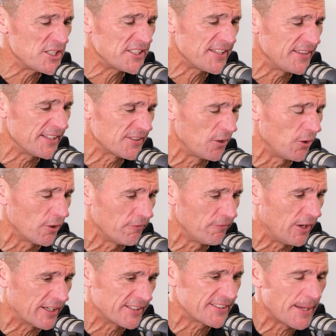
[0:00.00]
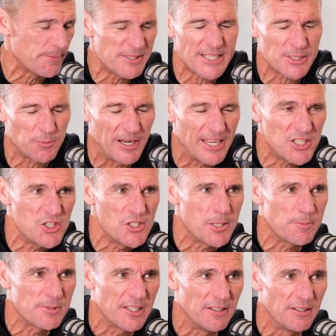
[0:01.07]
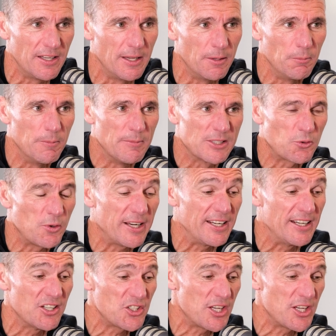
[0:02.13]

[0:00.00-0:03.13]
She said there's a lot of like same-sex relationships in women's cricket,